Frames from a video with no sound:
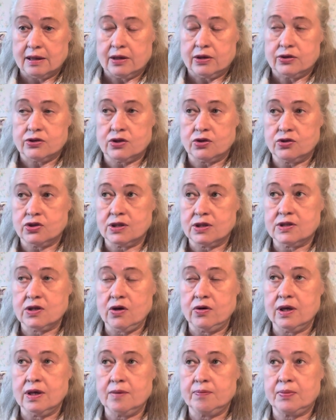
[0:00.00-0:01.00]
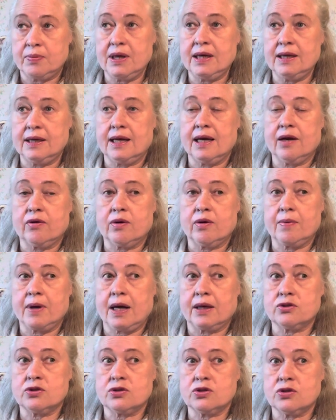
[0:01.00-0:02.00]
So she's only been here
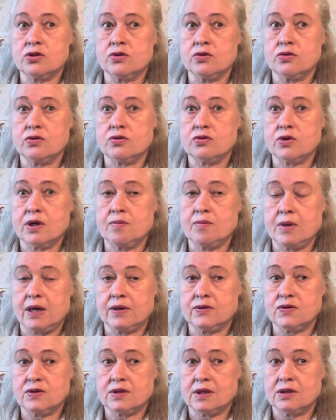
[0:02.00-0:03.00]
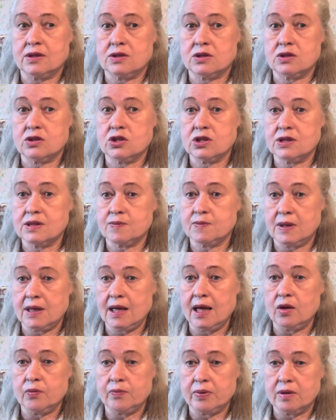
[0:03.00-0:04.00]
about two, three months, and she's been
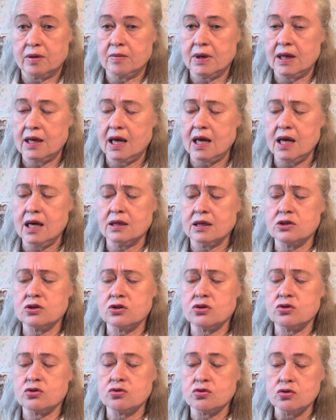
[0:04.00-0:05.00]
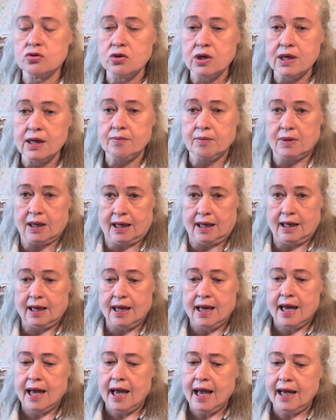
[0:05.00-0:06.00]
helping me extremely.
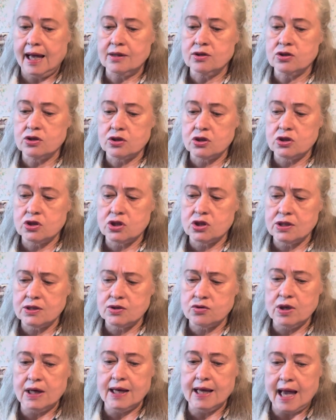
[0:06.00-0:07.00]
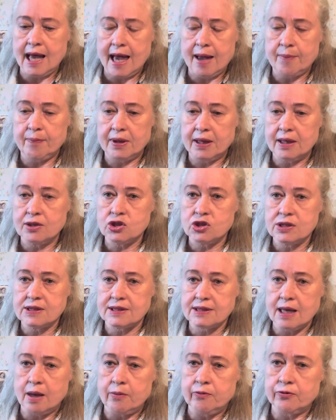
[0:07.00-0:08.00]
And she's really happy and she's
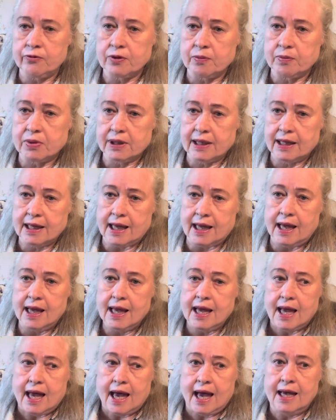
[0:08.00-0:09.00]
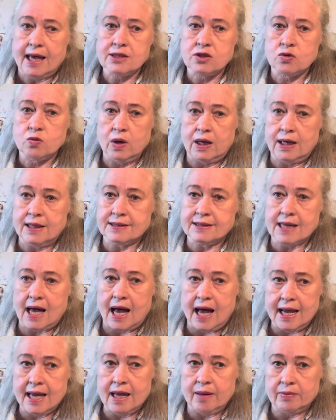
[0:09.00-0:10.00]
comfortable here, as well as
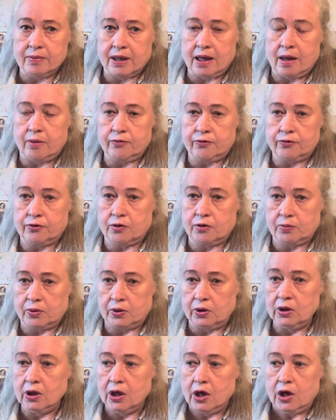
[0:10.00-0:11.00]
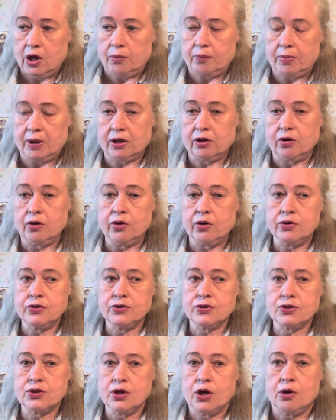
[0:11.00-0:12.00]
I am comfortable
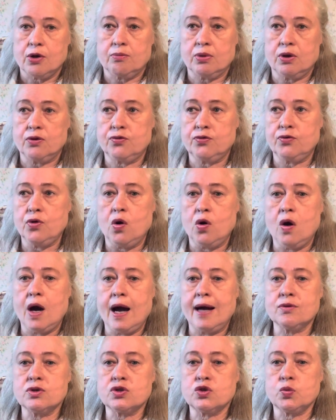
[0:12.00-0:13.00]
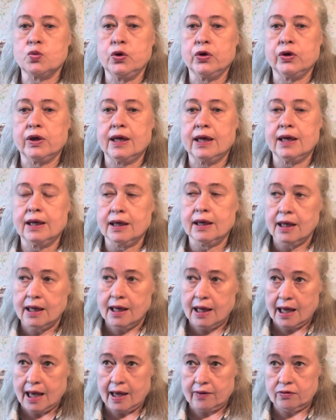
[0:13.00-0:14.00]
because before I was working
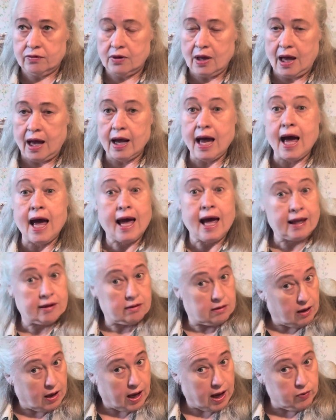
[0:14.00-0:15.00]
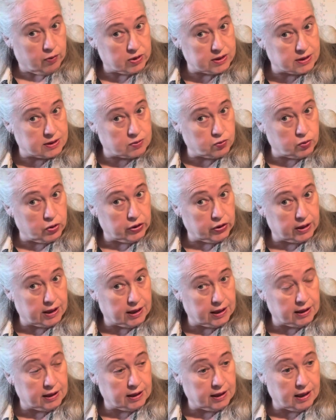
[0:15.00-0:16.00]
at I, I had I was
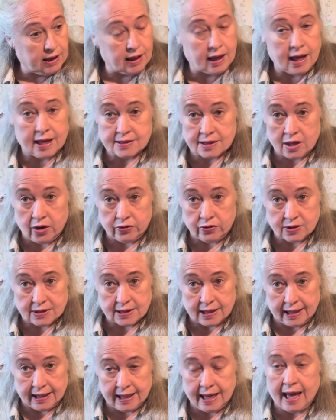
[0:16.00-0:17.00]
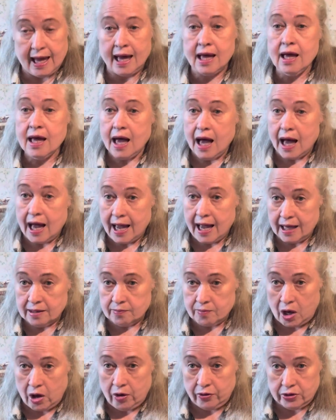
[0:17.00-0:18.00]
working as a hotelier. I
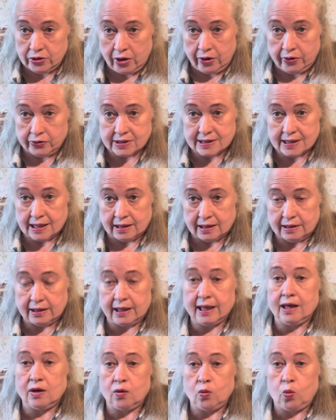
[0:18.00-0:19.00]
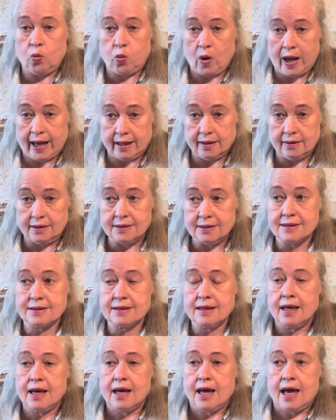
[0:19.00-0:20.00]
had my own hotel in
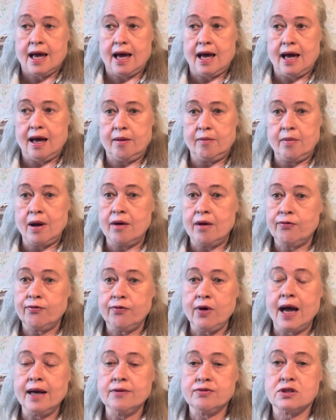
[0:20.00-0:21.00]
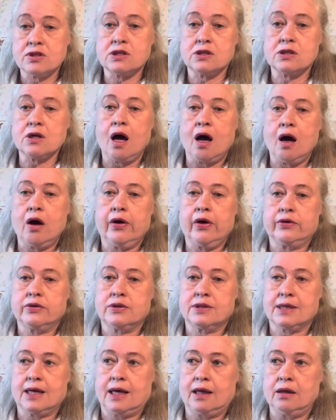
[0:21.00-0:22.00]
Wales, um, a five-star
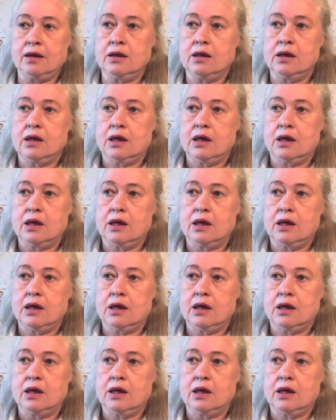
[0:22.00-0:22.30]
hotel